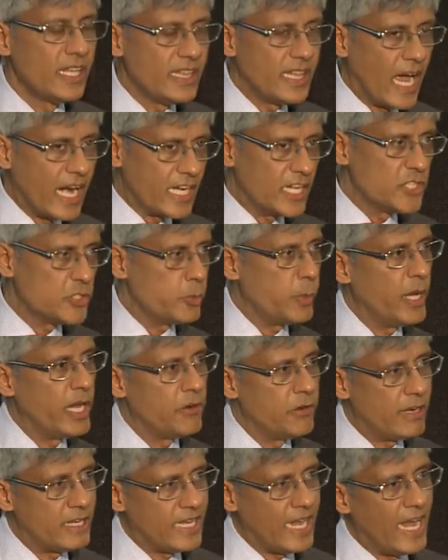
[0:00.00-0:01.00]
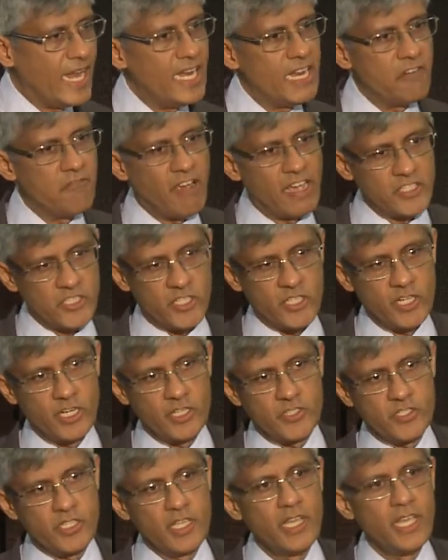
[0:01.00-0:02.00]
That is where retail
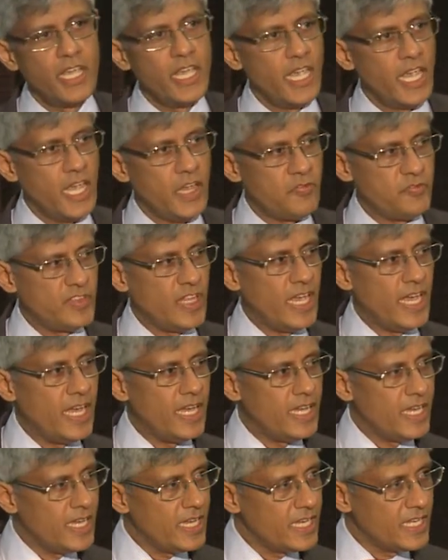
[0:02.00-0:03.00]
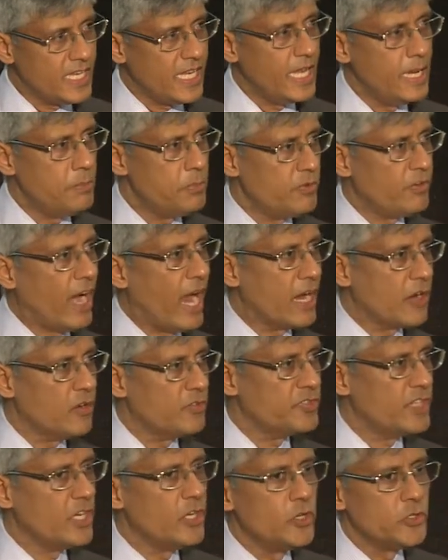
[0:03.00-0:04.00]
investors, if they keep track
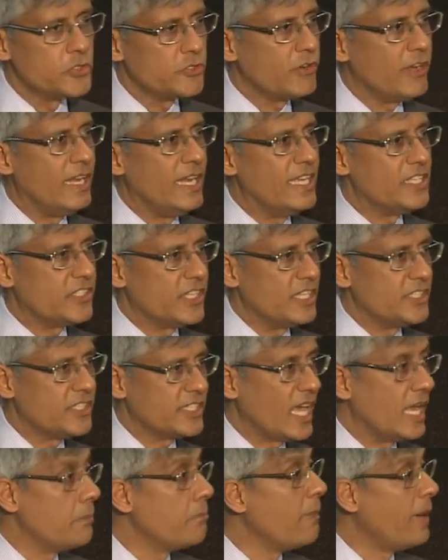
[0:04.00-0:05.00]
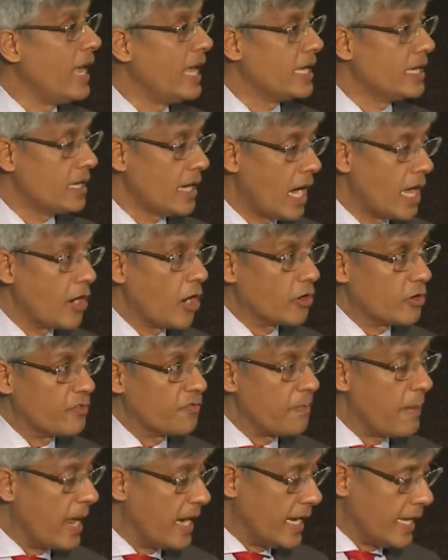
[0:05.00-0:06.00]
of the news releases, can make a lot
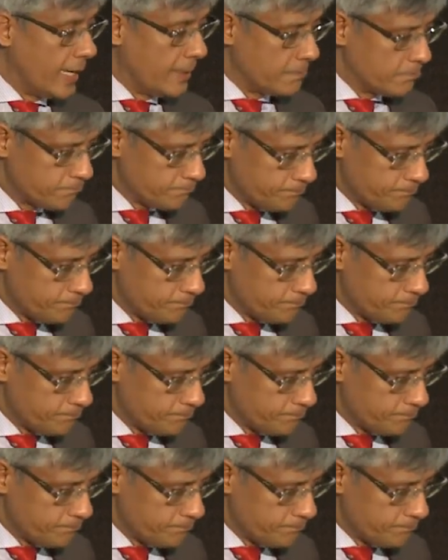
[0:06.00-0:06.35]
of money.